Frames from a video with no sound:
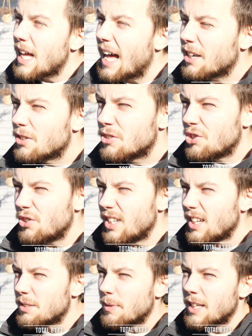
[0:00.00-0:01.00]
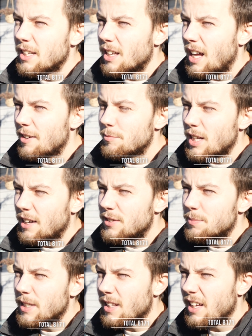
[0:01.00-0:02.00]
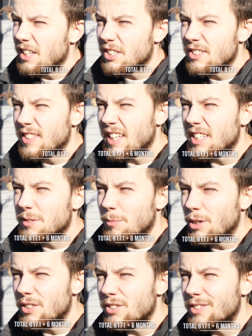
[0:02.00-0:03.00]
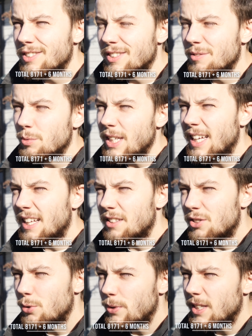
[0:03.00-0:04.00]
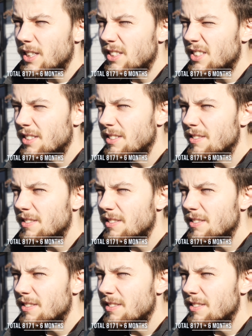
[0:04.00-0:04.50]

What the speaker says: And considering I've spent like 6 months weekends doing this,